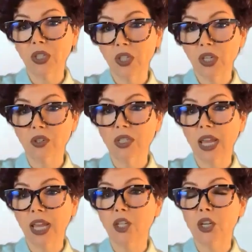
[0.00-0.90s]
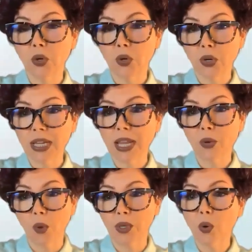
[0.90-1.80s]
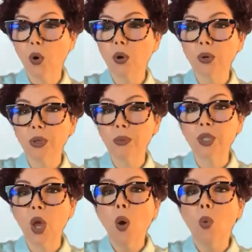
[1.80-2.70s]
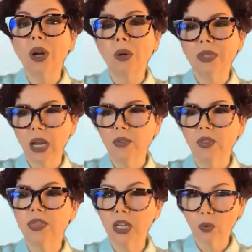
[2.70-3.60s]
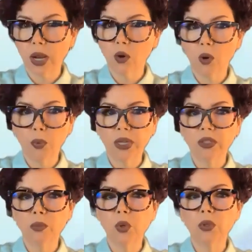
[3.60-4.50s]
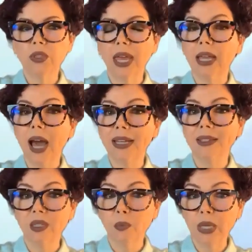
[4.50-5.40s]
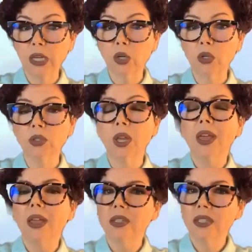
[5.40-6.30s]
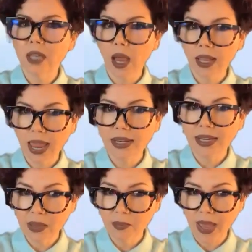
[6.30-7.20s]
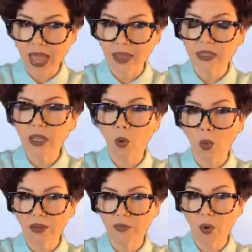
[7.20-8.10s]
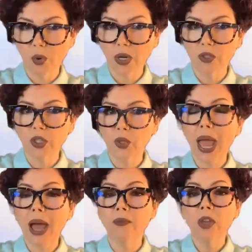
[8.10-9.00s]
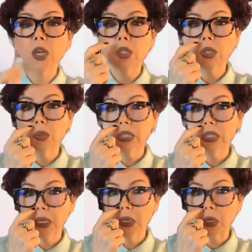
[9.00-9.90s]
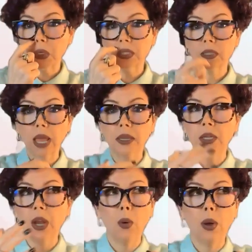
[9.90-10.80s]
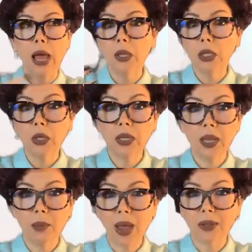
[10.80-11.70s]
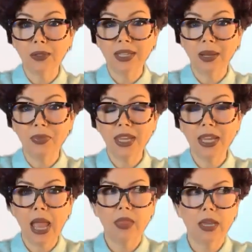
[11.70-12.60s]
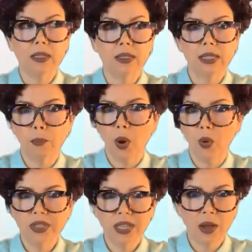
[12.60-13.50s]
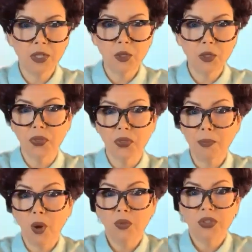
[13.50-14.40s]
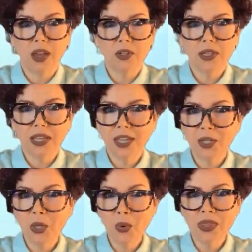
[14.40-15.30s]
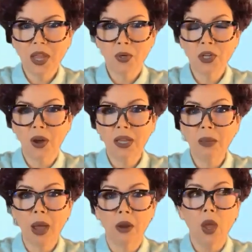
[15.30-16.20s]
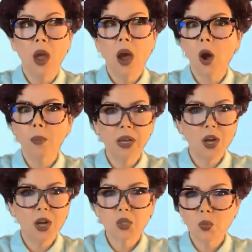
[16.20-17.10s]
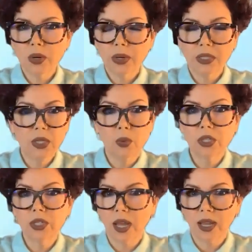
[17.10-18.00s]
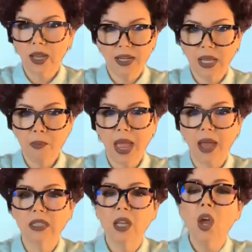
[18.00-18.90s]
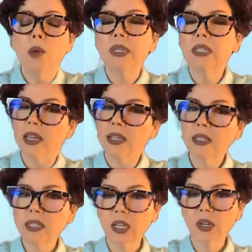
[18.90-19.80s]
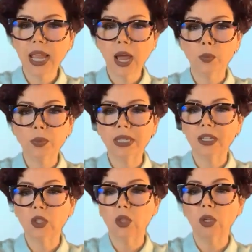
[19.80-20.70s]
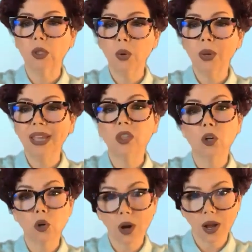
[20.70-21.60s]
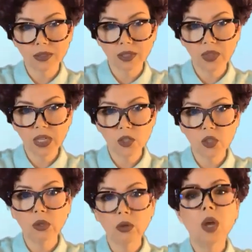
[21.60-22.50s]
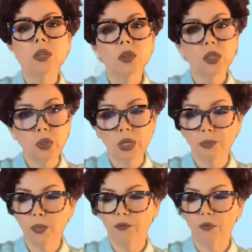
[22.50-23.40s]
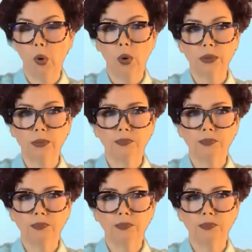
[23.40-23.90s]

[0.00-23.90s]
years to ancient Greek and Roman courtrooms, where it was kind of a theoretical principles that guided speakers stuck at an impasse a way forward. So you'd have two speakers, elocuting about something, and they both sounded good. They both sounded like they knew what they were talking about. Oh my gosh, what do I do? We're stuck at an impasse. But stasis theory helps get to locate the crux of the issue so that you can move forward.